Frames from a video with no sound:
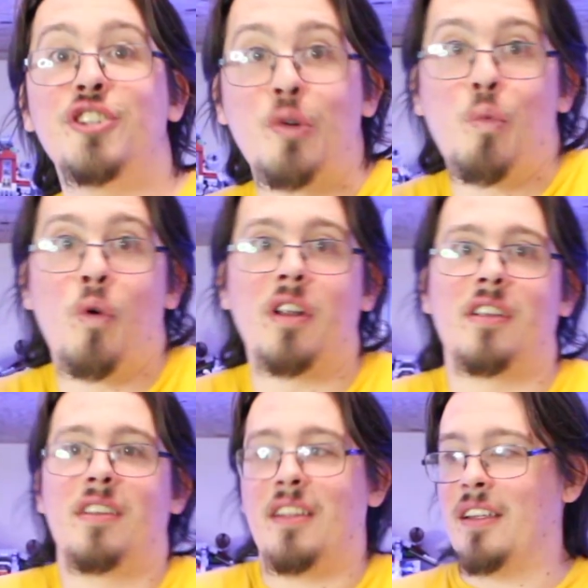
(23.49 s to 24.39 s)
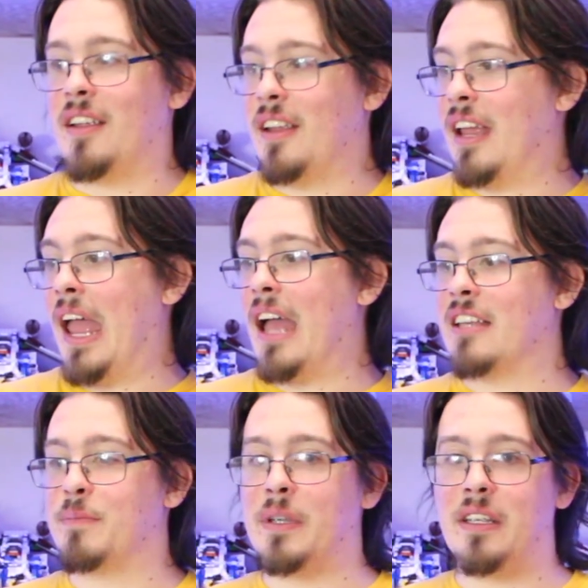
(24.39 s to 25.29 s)
just what it, it
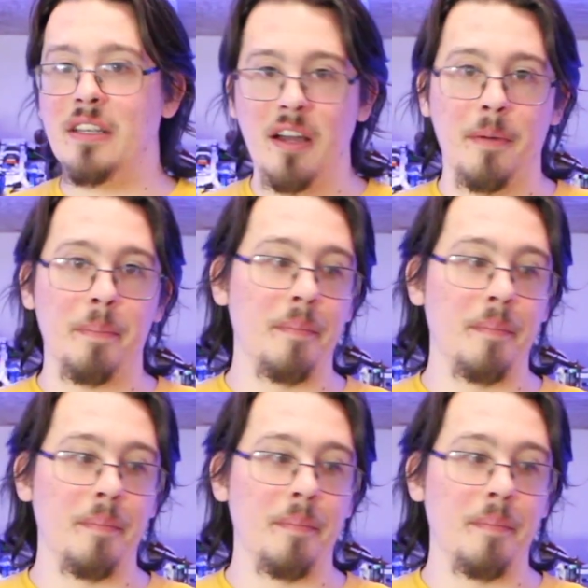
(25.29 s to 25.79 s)
has become.